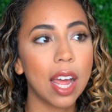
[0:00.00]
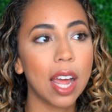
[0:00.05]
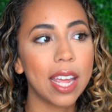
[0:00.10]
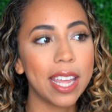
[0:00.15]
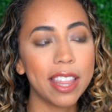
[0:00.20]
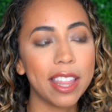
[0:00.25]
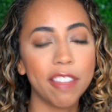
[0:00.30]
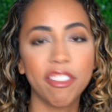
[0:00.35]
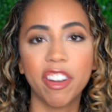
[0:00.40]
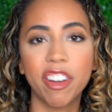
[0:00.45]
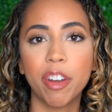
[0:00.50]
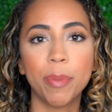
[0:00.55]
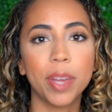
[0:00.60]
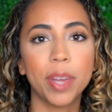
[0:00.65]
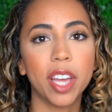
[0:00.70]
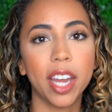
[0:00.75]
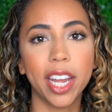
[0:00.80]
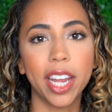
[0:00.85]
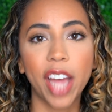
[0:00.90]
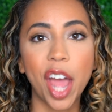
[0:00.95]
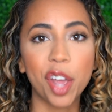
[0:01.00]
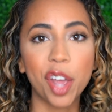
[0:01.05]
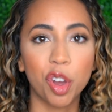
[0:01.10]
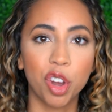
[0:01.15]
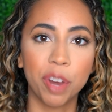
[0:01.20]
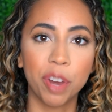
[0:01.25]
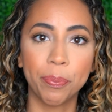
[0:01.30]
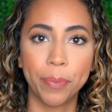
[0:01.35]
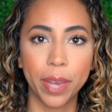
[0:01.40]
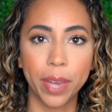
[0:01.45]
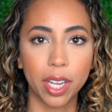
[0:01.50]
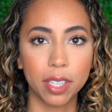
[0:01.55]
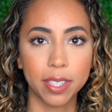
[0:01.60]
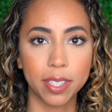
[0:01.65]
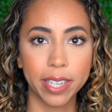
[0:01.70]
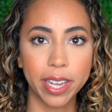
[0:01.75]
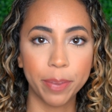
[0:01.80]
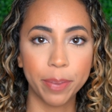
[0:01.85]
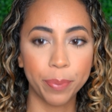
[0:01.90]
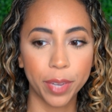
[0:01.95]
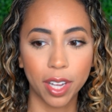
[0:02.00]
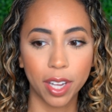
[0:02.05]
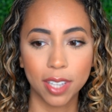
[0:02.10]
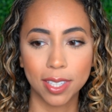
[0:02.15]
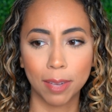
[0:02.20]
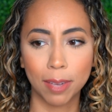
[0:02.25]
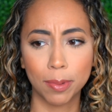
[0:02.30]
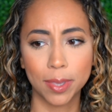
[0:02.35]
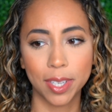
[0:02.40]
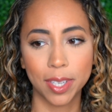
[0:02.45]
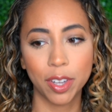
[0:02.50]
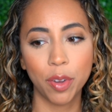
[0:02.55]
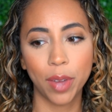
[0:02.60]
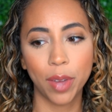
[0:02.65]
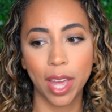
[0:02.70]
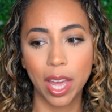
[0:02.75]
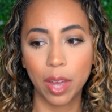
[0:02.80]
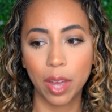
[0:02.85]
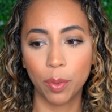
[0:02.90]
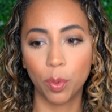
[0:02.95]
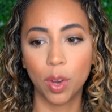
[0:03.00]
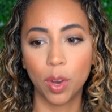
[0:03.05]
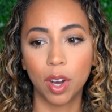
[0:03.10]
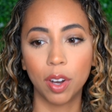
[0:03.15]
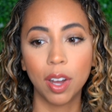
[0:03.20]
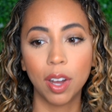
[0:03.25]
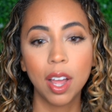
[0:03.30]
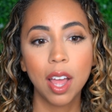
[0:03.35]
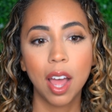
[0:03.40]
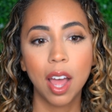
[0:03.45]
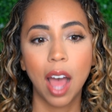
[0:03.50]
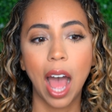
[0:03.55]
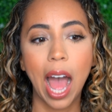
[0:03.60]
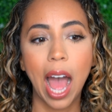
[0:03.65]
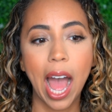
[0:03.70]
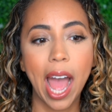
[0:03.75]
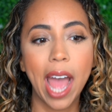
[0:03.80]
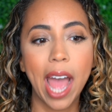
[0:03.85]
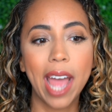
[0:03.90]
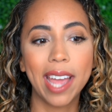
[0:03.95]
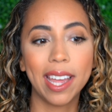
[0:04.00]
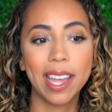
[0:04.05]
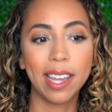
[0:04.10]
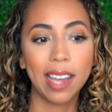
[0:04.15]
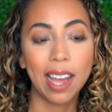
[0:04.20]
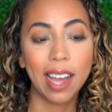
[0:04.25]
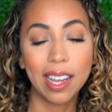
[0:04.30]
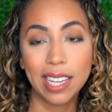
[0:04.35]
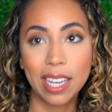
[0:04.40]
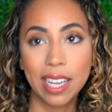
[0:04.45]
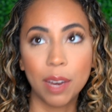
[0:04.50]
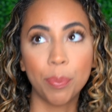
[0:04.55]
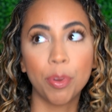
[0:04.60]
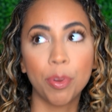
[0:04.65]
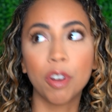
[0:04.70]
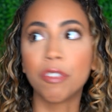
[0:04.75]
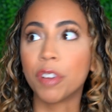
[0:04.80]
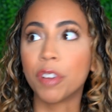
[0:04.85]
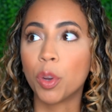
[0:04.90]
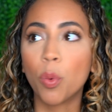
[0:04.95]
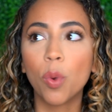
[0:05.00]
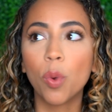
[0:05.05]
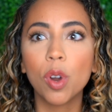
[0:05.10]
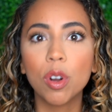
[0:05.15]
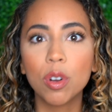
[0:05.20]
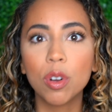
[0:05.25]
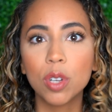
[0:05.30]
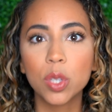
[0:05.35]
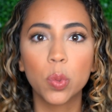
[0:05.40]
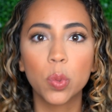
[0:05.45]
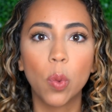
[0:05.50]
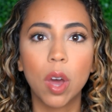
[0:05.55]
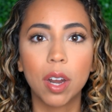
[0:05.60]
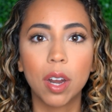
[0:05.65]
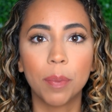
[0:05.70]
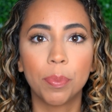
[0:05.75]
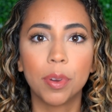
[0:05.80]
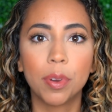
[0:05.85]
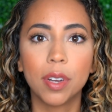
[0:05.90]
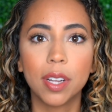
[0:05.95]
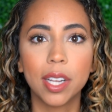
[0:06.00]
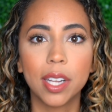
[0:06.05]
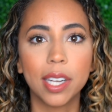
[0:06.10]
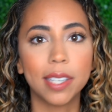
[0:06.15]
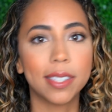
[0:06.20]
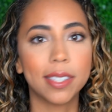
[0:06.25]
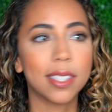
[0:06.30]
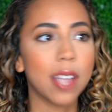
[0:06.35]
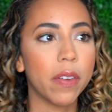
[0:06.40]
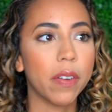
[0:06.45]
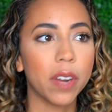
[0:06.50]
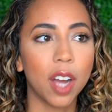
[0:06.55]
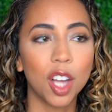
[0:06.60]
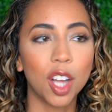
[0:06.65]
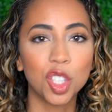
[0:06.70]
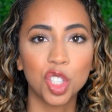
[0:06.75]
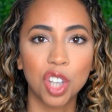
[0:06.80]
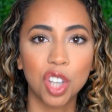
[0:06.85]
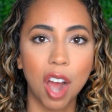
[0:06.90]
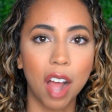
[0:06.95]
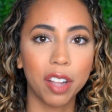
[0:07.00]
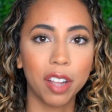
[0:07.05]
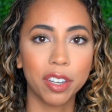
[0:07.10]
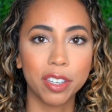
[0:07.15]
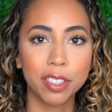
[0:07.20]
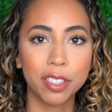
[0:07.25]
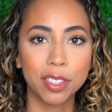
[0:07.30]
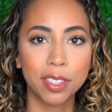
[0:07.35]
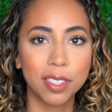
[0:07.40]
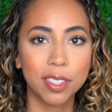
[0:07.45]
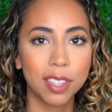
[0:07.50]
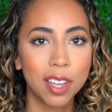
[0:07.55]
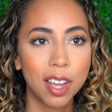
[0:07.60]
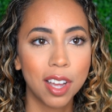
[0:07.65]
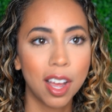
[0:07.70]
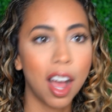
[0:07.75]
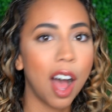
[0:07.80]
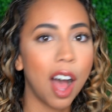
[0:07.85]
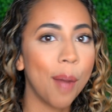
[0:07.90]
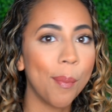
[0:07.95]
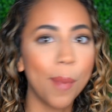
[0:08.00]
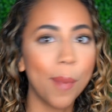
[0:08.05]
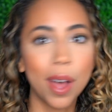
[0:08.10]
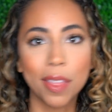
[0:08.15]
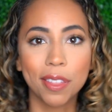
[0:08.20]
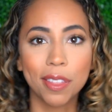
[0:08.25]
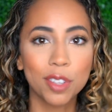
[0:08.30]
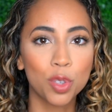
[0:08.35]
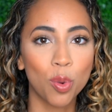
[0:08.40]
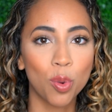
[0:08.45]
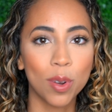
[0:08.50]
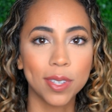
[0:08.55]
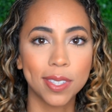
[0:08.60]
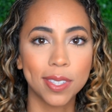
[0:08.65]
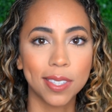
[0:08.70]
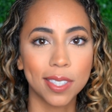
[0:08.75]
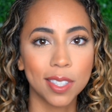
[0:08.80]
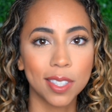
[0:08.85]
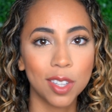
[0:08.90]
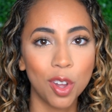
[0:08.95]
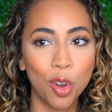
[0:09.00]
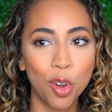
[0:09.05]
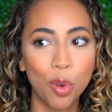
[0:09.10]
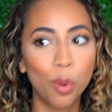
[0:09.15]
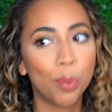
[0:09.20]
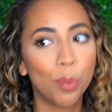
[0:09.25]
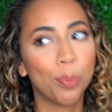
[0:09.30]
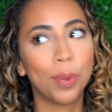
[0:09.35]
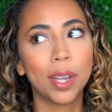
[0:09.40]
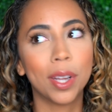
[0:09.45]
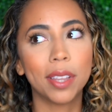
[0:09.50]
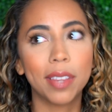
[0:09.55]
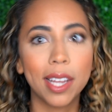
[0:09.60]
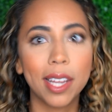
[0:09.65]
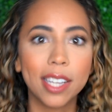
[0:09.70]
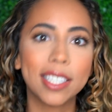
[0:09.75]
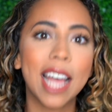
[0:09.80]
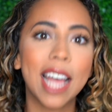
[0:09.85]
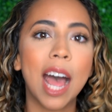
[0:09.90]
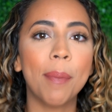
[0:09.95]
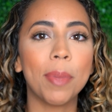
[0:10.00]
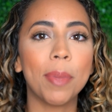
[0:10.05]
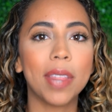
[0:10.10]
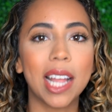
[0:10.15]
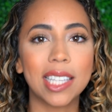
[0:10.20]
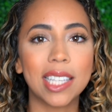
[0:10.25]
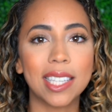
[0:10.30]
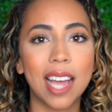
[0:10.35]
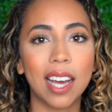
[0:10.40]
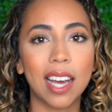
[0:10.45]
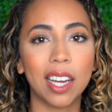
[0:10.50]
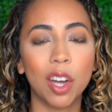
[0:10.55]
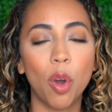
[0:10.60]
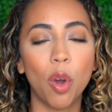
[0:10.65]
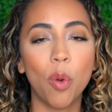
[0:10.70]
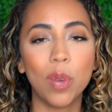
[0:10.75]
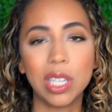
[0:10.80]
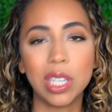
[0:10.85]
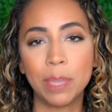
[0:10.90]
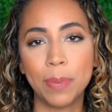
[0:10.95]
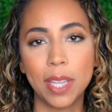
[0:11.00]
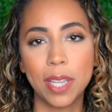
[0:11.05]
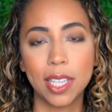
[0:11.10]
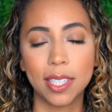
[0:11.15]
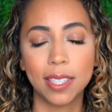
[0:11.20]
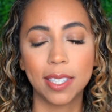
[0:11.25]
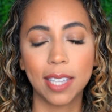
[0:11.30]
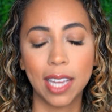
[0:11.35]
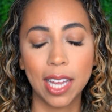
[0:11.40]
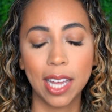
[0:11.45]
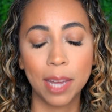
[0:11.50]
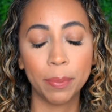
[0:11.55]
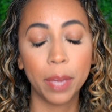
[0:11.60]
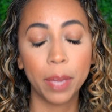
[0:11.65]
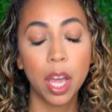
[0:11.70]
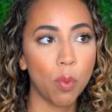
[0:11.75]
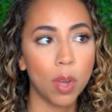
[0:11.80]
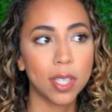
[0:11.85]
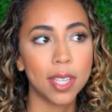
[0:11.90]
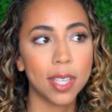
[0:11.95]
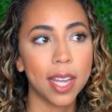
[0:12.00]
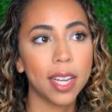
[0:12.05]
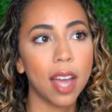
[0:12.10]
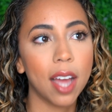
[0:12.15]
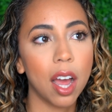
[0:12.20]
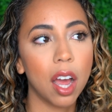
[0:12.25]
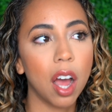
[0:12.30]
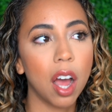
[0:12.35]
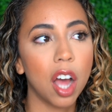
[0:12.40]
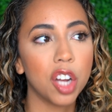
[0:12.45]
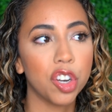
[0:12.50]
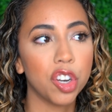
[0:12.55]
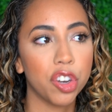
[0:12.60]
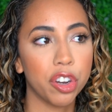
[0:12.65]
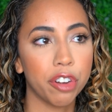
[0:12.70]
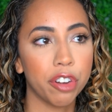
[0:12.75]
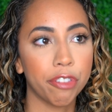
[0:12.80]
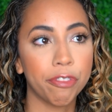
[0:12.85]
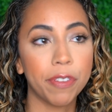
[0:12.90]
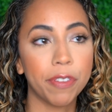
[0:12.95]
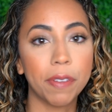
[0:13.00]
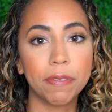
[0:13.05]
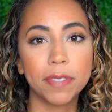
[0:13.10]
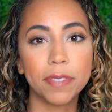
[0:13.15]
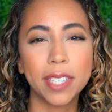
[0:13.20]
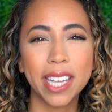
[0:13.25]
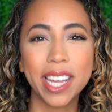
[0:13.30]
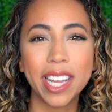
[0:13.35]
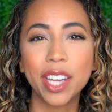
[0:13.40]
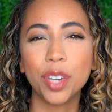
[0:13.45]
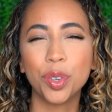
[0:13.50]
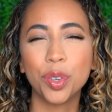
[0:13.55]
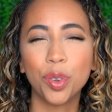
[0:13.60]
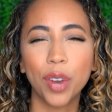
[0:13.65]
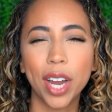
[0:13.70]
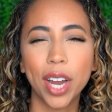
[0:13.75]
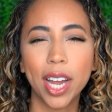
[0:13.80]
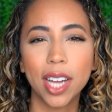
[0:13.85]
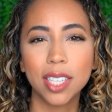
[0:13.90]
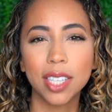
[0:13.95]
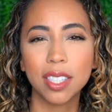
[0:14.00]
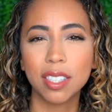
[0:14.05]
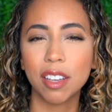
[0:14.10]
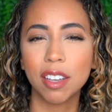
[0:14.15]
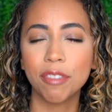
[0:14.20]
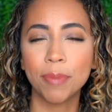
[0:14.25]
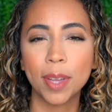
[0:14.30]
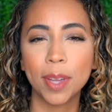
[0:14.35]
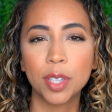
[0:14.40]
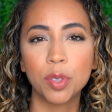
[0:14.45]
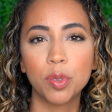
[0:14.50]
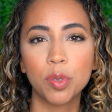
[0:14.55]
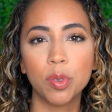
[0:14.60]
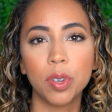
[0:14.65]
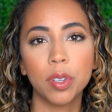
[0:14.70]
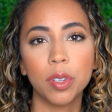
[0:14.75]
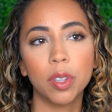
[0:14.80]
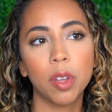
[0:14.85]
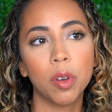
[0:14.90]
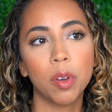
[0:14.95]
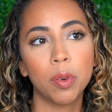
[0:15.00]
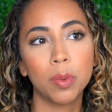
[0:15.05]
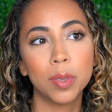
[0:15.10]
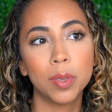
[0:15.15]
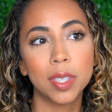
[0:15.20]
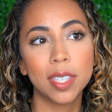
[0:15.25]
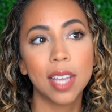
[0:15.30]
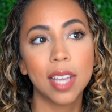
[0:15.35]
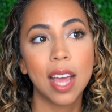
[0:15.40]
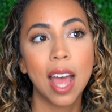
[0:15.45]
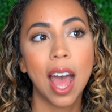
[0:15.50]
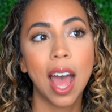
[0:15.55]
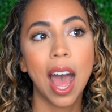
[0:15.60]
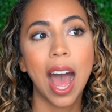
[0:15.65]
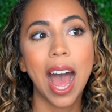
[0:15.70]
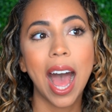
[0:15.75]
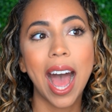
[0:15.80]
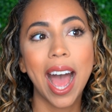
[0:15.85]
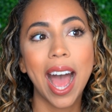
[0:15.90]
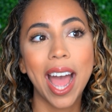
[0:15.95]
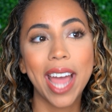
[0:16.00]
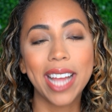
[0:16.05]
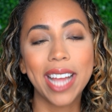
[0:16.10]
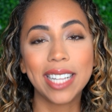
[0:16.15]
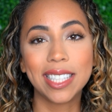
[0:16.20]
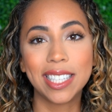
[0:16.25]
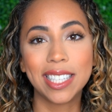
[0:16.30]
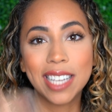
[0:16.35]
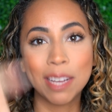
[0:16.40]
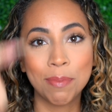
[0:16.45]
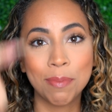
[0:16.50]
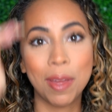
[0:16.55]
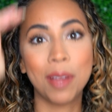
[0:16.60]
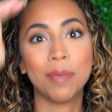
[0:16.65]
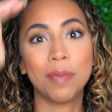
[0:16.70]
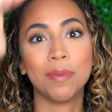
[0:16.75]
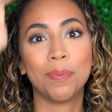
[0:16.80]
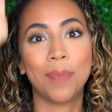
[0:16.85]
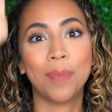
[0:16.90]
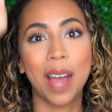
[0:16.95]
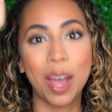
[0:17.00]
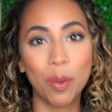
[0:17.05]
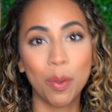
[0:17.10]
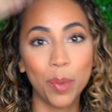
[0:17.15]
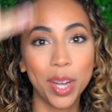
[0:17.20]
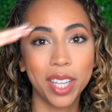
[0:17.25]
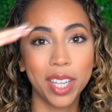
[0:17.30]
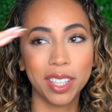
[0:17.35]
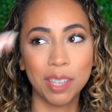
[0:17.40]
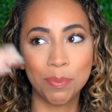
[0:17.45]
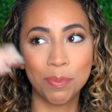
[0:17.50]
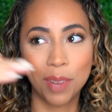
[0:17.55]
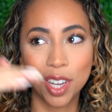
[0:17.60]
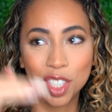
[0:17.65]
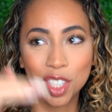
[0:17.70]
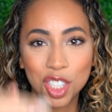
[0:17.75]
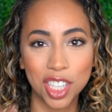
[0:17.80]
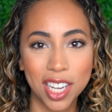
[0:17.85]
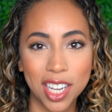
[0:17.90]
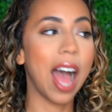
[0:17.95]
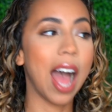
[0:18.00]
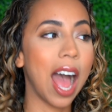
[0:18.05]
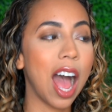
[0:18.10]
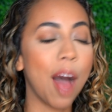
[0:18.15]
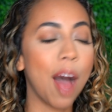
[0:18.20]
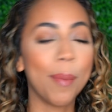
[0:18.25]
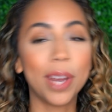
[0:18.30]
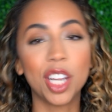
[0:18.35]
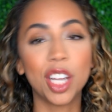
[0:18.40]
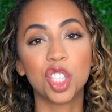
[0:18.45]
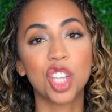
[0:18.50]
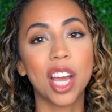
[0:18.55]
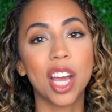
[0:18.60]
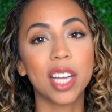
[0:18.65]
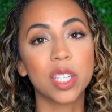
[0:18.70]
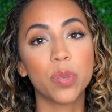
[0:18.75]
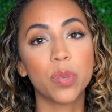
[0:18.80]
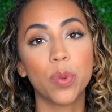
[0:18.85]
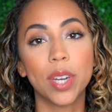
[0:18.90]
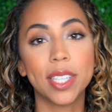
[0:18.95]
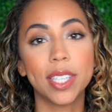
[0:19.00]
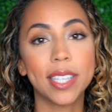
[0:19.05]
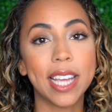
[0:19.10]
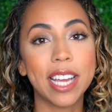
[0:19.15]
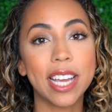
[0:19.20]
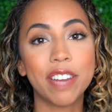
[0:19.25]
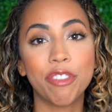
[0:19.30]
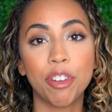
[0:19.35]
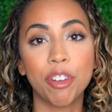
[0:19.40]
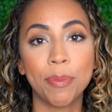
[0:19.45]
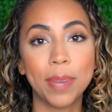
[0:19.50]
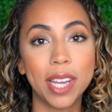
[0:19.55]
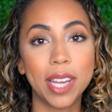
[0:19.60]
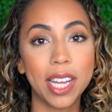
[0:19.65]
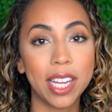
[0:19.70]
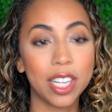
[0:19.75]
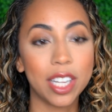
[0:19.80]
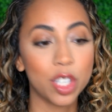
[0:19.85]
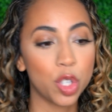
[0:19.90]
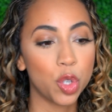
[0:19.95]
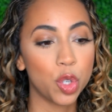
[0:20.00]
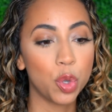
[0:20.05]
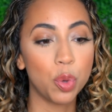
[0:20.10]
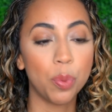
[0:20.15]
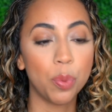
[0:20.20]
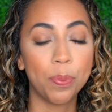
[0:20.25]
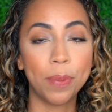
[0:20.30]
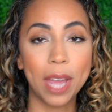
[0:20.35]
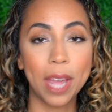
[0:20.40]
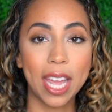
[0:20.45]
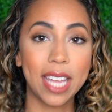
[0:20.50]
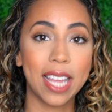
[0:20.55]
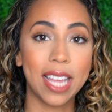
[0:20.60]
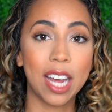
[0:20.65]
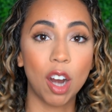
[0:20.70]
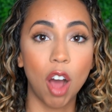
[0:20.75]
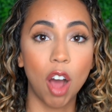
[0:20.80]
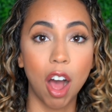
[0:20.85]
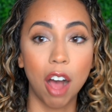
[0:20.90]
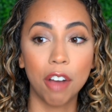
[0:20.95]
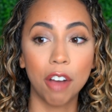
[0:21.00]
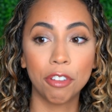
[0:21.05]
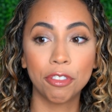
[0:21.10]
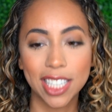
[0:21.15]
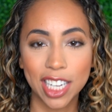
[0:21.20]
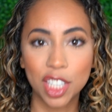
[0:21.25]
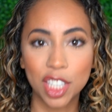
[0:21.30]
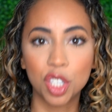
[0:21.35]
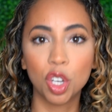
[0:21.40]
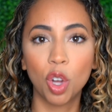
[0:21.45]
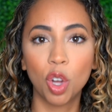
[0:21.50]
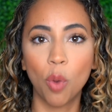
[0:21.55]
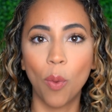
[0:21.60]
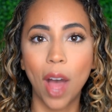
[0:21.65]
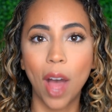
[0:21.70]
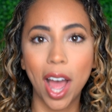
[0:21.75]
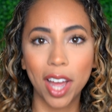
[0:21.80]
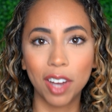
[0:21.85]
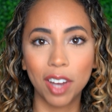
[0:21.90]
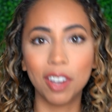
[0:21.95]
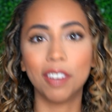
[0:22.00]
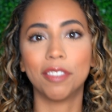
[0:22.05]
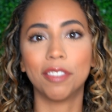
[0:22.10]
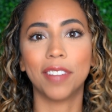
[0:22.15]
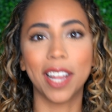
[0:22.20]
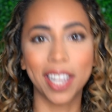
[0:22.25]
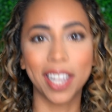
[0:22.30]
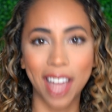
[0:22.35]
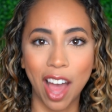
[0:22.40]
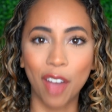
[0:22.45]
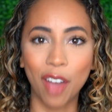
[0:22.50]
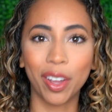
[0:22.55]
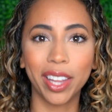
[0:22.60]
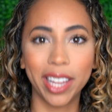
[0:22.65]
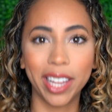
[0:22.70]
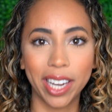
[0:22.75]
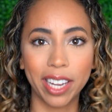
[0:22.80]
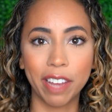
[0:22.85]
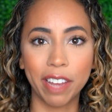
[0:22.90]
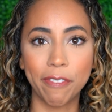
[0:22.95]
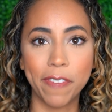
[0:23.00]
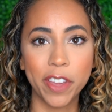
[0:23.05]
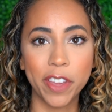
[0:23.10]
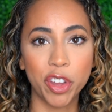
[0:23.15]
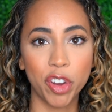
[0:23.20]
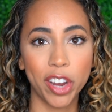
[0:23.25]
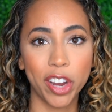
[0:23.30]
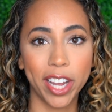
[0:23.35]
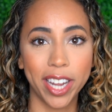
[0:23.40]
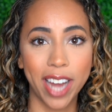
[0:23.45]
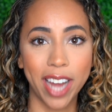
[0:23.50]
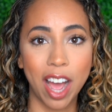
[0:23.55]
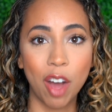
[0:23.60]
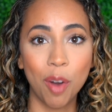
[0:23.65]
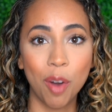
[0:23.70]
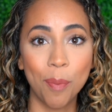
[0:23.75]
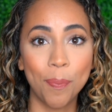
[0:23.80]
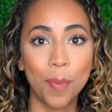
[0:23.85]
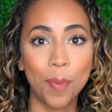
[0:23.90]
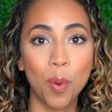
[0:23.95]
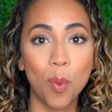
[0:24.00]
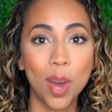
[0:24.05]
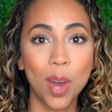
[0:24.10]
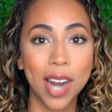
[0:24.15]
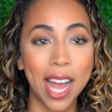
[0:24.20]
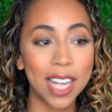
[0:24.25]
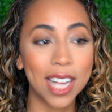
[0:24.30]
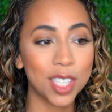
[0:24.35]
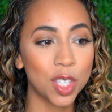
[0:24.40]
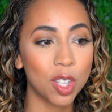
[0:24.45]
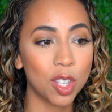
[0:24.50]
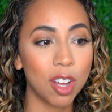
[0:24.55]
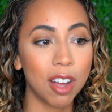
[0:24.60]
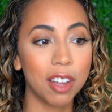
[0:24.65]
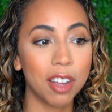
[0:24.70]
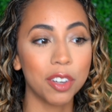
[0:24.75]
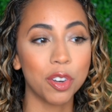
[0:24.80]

In the very beginning, I couldn't pick a date because I was like, okay, well, I, in a perfect world, want to put $700 a month towards this loan, but things happen. That's not going to always be the same. Once I got under 15 grand of my student loans, I did my bi-weekly budget. How many checks would it take for me to pay that off? It took a while of like calculating and figuring it out, but when I saw